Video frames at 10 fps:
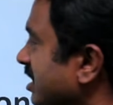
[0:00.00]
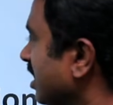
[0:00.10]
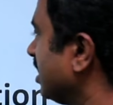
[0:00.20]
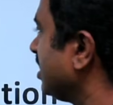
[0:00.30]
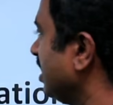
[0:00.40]
the
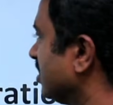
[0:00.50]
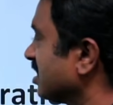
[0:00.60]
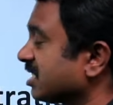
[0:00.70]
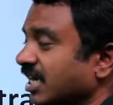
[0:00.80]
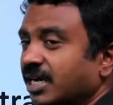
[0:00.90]
changes
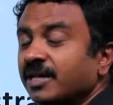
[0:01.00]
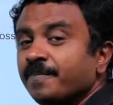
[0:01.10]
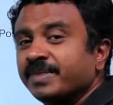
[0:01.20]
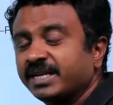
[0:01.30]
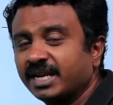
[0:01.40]

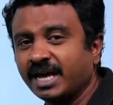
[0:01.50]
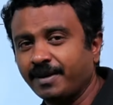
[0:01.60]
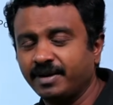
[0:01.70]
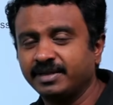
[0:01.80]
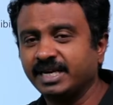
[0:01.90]
that
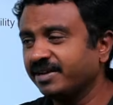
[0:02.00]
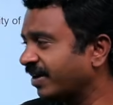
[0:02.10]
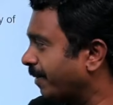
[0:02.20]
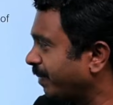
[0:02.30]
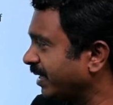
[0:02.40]
have
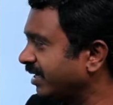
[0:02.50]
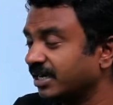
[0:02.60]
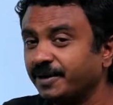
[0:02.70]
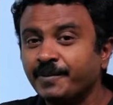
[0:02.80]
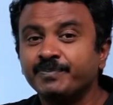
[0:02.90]
happened,
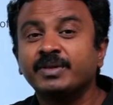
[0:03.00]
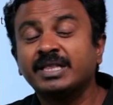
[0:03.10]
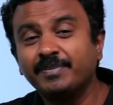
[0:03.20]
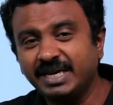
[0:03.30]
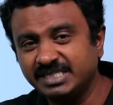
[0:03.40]
the
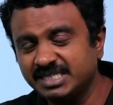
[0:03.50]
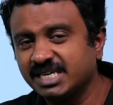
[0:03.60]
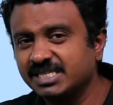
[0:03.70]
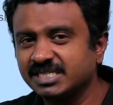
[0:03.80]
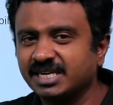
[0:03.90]
major
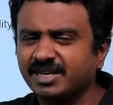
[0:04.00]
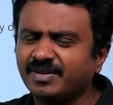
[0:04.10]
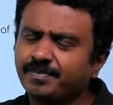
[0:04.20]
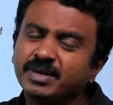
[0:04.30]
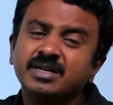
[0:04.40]
changes that have
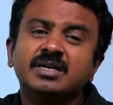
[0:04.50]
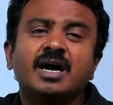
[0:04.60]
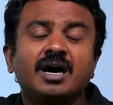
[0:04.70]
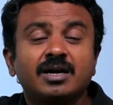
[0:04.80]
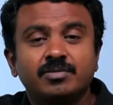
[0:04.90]
happened.
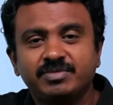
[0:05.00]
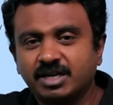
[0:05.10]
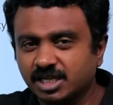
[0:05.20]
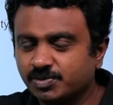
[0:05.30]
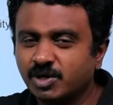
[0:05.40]
The
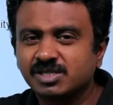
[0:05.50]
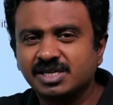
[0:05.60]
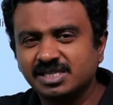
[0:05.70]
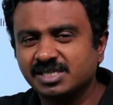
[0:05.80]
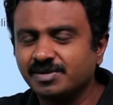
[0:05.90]
correspondence address
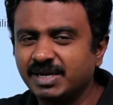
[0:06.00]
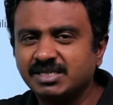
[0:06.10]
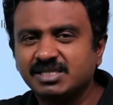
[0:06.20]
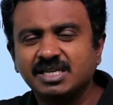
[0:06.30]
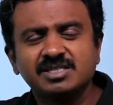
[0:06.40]
is a major
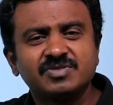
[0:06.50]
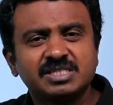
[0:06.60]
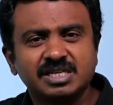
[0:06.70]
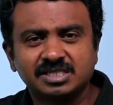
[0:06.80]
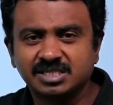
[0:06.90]
change with
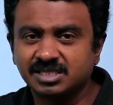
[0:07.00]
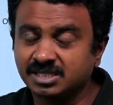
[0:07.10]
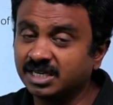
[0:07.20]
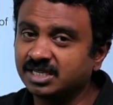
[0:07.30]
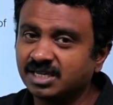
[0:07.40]
test
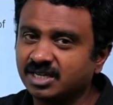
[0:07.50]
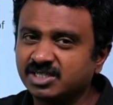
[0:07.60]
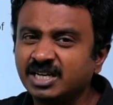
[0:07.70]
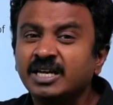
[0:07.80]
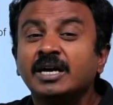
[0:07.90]
center selection.
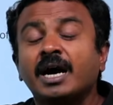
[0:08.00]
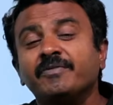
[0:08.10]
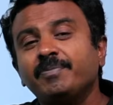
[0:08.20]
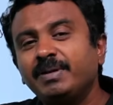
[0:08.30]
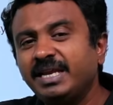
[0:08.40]
We
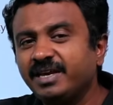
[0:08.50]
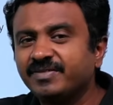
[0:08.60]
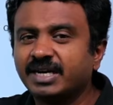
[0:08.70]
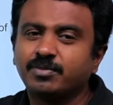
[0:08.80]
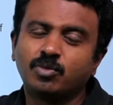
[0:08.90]
believe
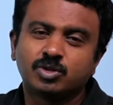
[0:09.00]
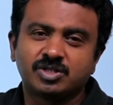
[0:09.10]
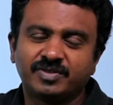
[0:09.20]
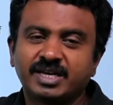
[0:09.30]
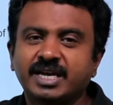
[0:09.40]
that most of
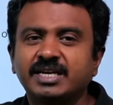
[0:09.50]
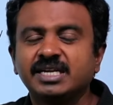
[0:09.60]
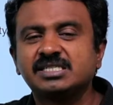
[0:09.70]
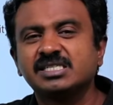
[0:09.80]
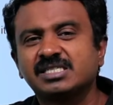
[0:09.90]
the candidates
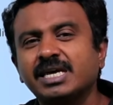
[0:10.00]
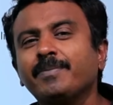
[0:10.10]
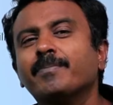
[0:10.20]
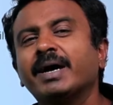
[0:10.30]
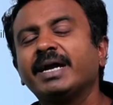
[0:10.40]
this time
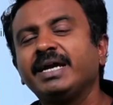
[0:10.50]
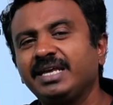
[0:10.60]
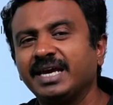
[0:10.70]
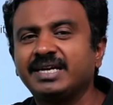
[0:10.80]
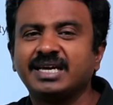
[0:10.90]
might
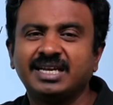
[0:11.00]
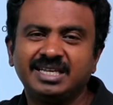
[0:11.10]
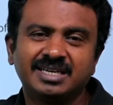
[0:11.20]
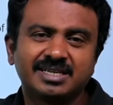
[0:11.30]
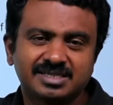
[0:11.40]
get a
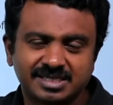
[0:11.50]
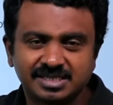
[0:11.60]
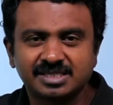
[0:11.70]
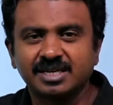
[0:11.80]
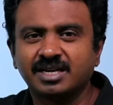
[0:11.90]
nearest test
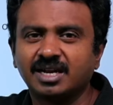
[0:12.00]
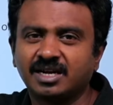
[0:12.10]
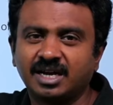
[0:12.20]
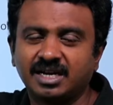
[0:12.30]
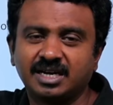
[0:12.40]
center
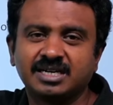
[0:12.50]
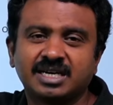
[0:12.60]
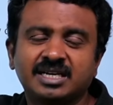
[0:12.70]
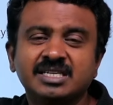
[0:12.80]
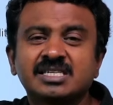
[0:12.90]
at
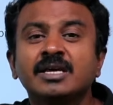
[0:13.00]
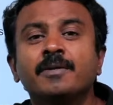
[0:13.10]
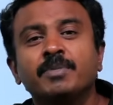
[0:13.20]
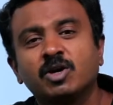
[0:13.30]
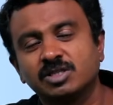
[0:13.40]
least,
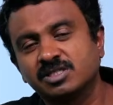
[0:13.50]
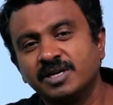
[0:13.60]
because